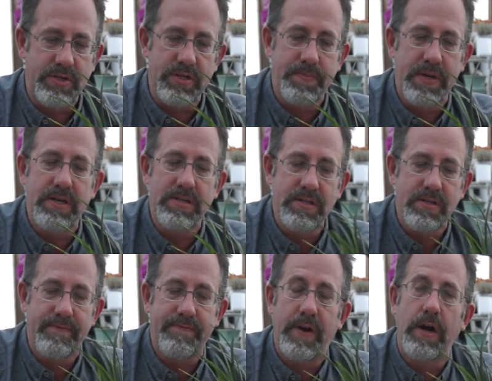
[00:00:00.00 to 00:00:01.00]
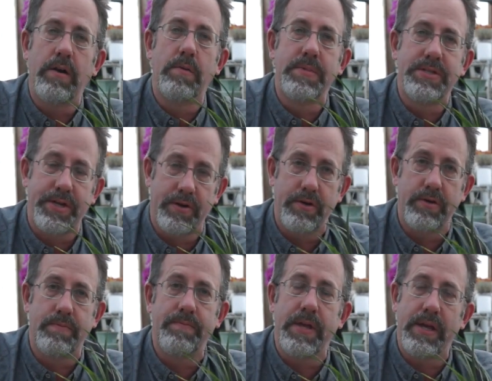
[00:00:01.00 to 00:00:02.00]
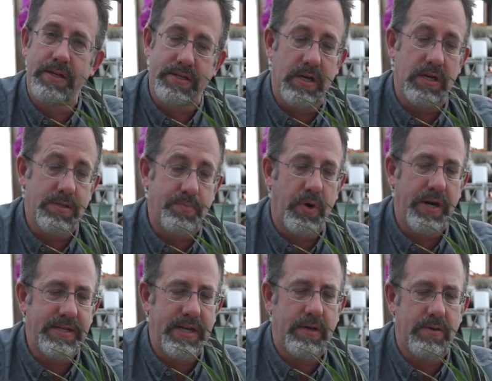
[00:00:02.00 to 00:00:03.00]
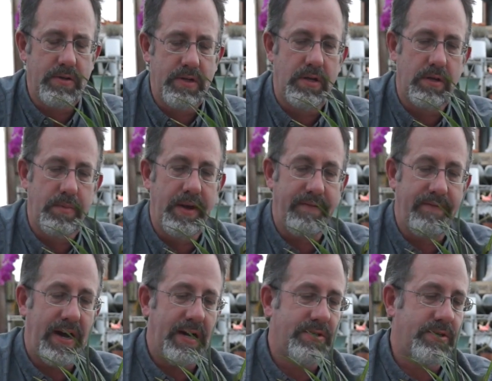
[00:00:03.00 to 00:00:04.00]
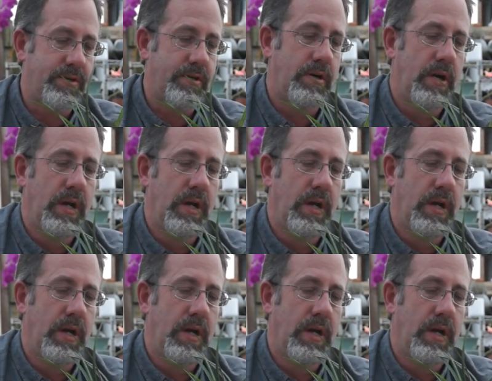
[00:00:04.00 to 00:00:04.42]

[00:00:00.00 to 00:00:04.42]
Just because it's a finer material, it does break down a little bit faster.